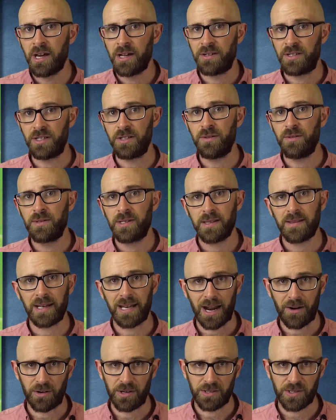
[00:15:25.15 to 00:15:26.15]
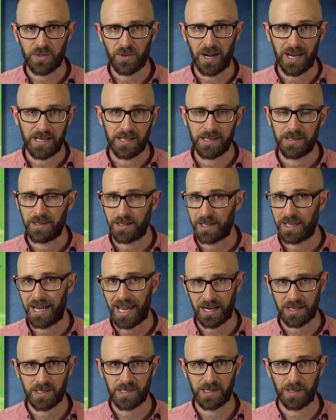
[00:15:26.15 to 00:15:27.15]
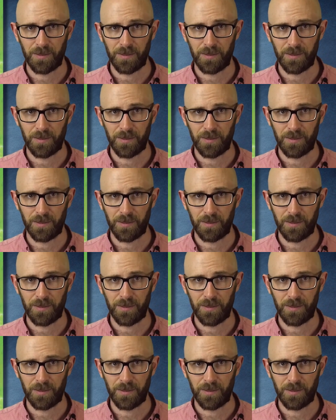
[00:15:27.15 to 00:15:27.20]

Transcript: due to the narrow strait that connects